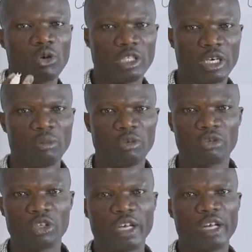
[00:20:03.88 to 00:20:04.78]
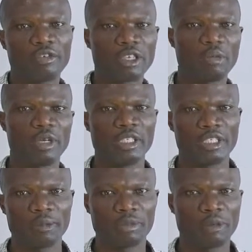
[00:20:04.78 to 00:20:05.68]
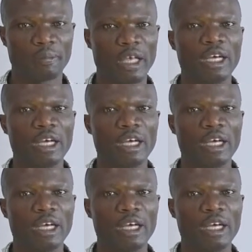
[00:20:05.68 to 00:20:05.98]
We shall move to the left how many steps?